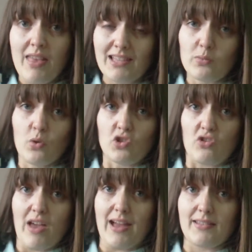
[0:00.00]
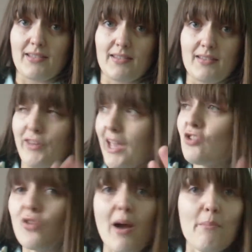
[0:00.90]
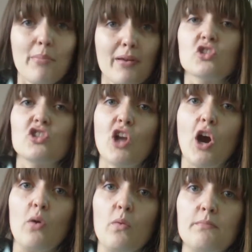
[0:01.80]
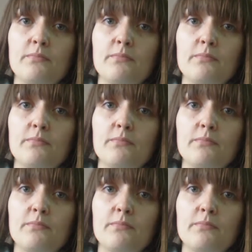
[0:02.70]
Let's watch that. Forget Trump, snow.